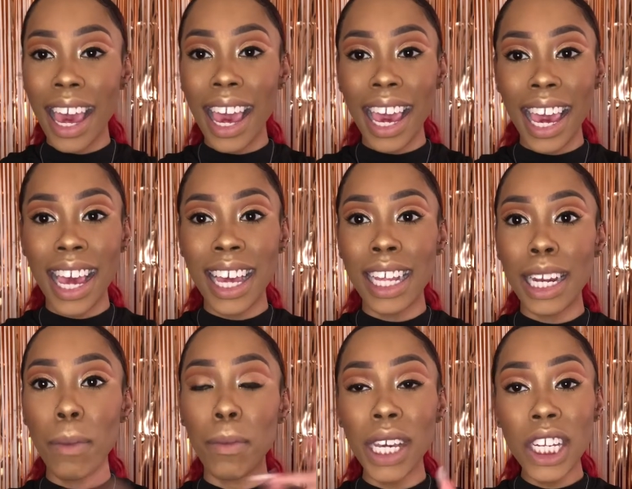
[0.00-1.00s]
and
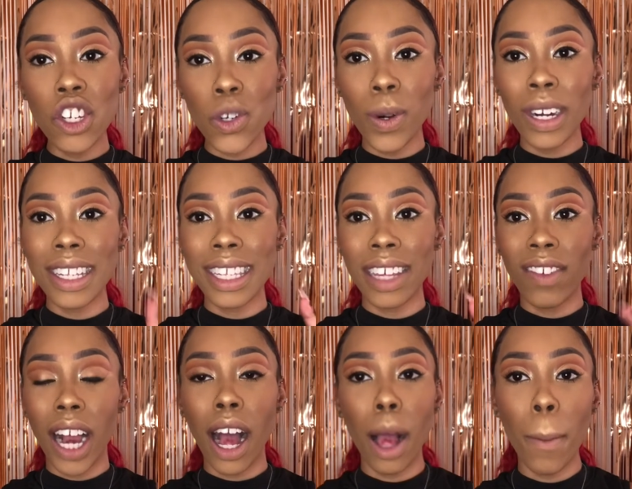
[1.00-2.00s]
be sure to leave a
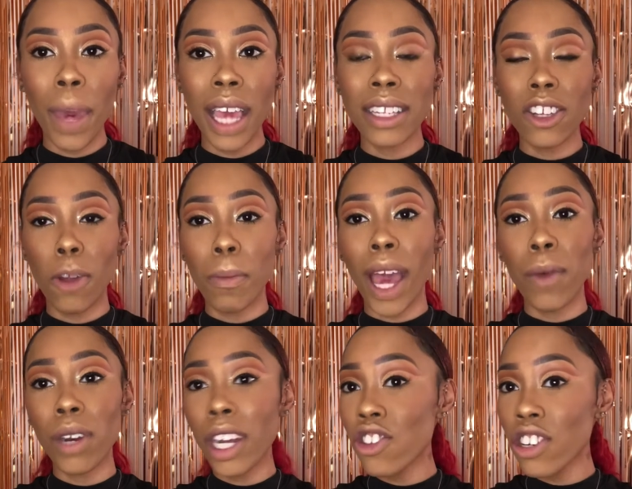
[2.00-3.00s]
comment on my
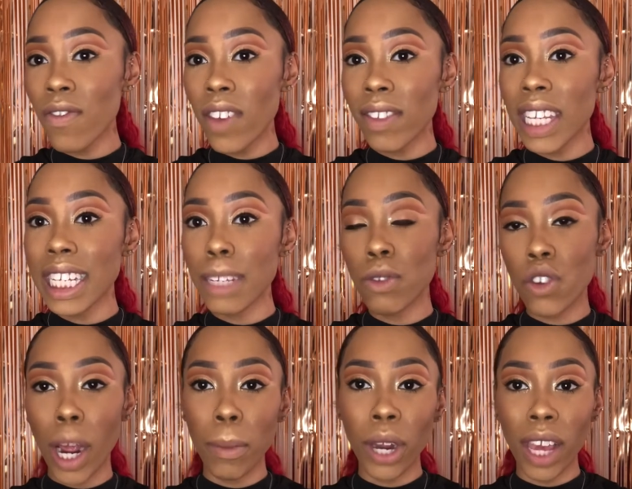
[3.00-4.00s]
150
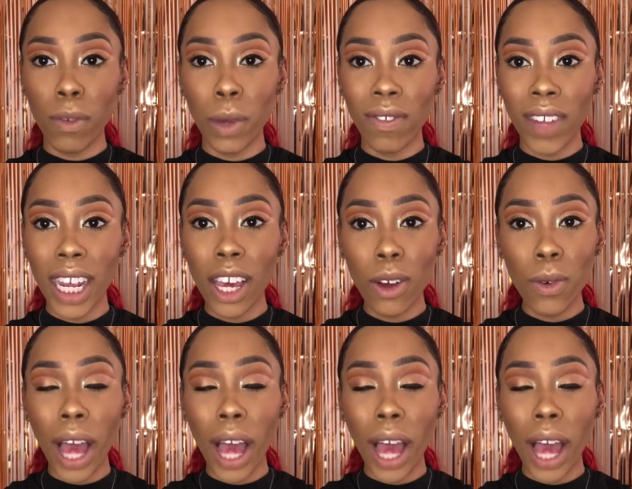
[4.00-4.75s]
subscriber giveaway video.